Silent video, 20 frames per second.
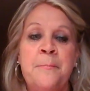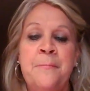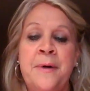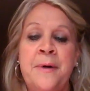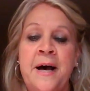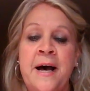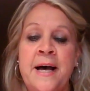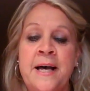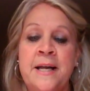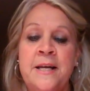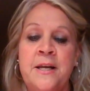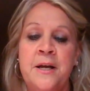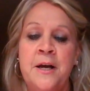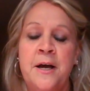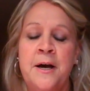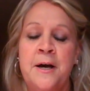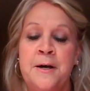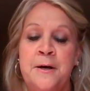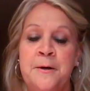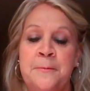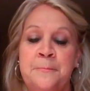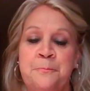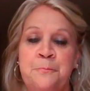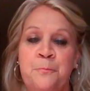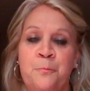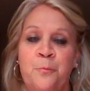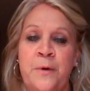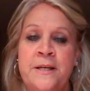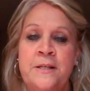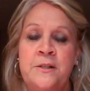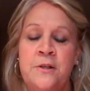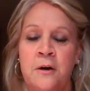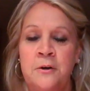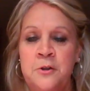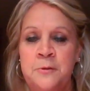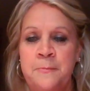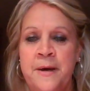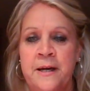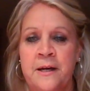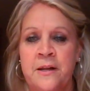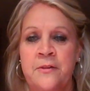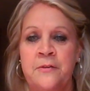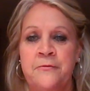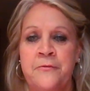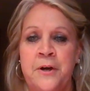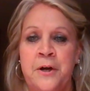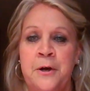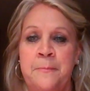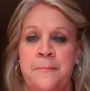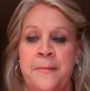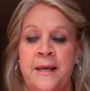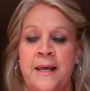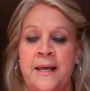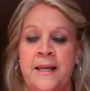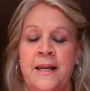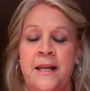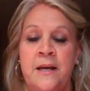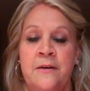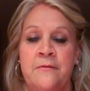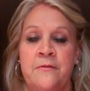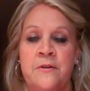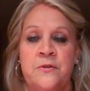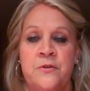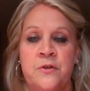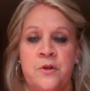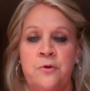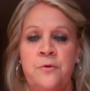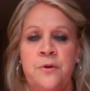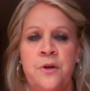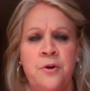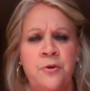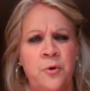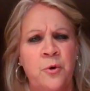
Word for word: But um, we talked about at the very beginning of the school year,